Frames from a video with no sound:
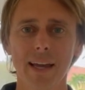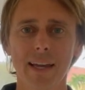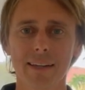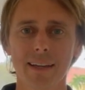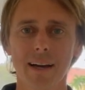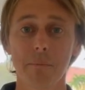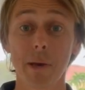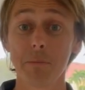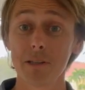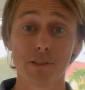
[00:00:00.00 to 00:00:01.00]
and uh,
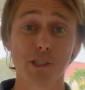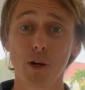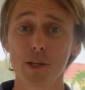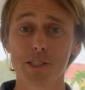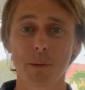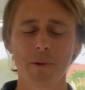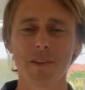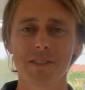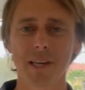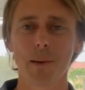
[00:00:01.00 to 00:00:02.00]
maybe even show you some of
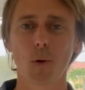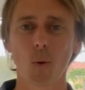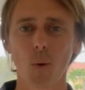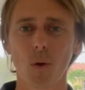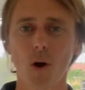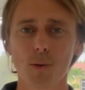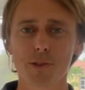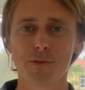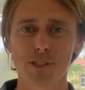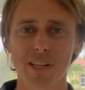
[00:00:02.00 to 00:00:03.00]
these Cape Coral homes
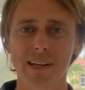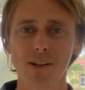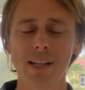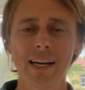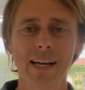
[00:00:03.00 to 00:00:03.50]
for sale.